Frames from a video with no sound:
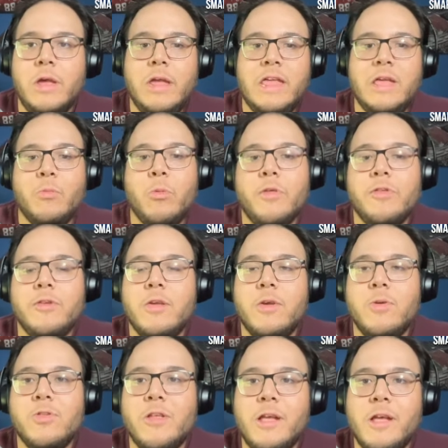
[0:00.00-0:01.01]
He wasn't
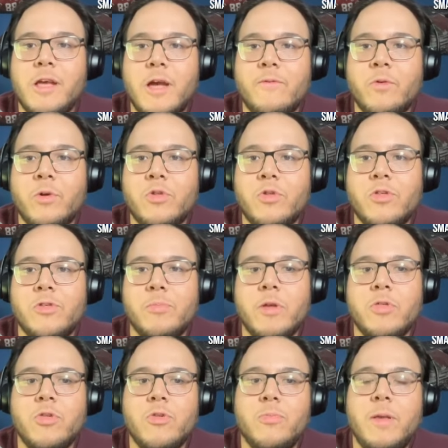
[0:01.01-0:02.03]
used in coverage as
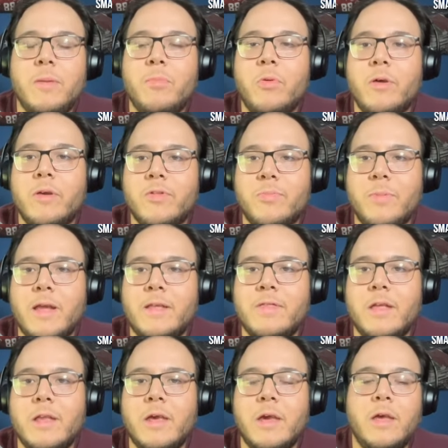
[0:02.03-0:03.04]
much as people
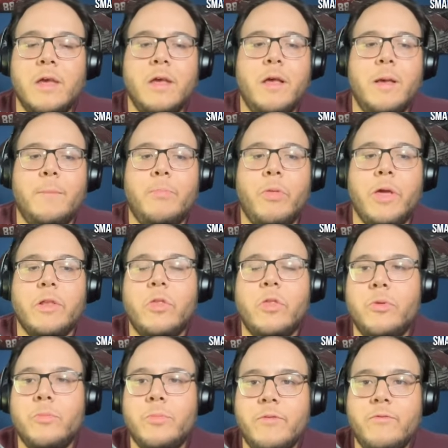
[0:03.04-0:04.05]
expected, um, played a
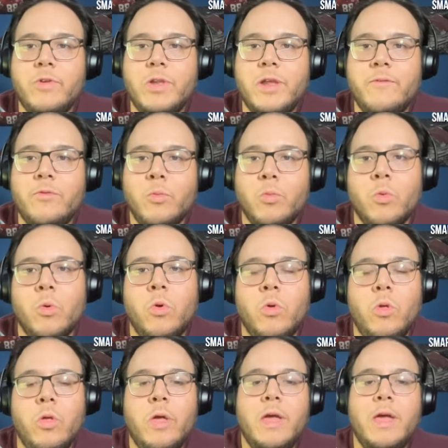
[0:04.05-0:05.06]
little bit of a different
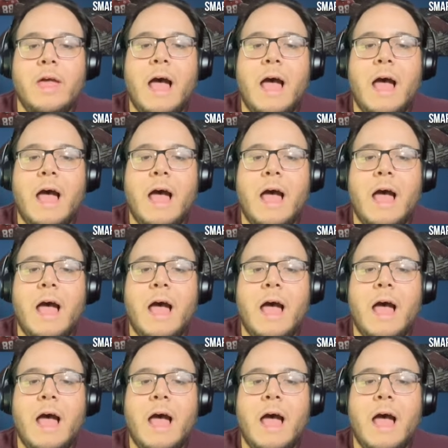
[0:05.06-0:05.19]
role.